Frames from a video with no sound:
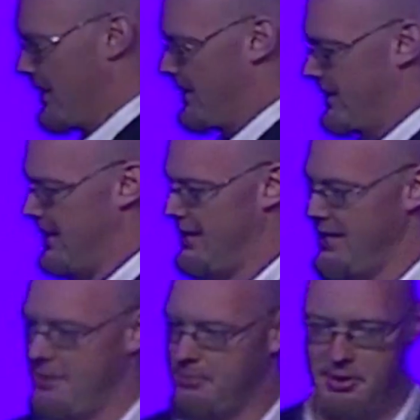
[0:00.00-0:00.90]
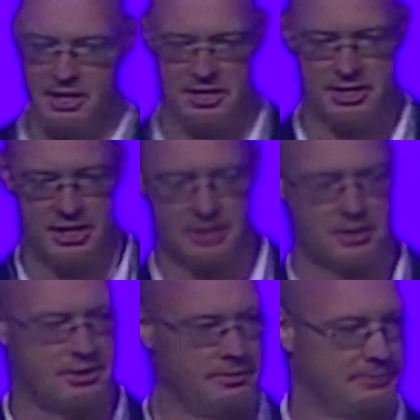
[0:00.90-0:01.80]
in that process
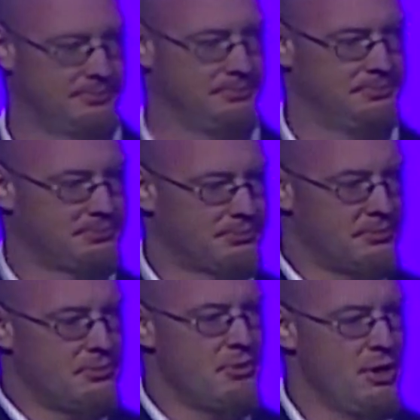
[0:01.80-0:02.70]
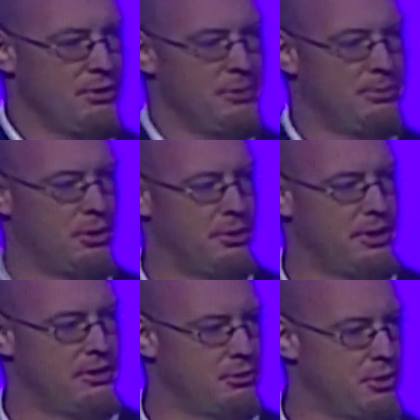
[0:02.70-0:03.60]
of
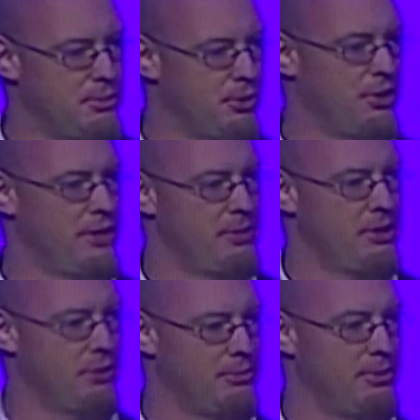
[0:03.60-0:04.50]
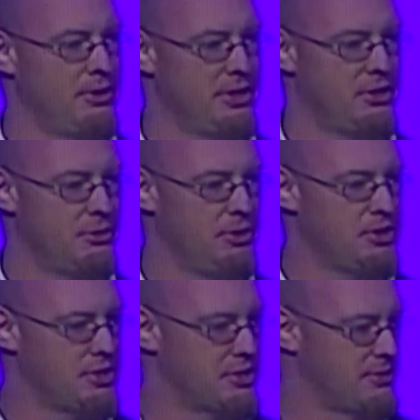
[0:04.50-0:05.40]
reprogramming and rebuilding your immune
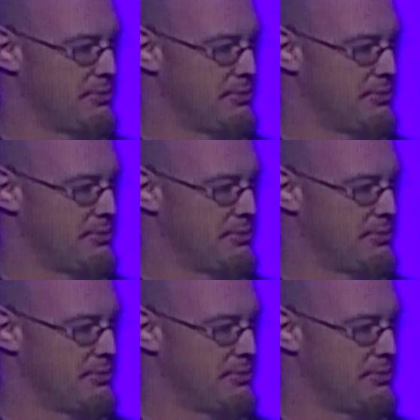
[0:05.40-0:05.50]
system.